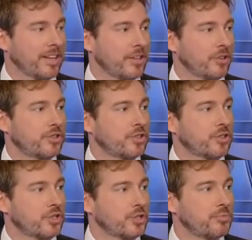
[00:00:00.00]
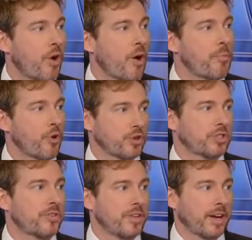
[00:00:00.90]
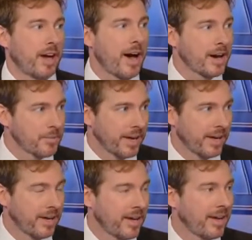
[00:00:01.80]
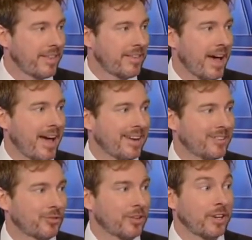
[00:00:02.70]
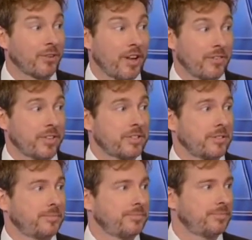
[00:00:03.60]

You know, it's such a small portion of the economy that it's really irrelevant.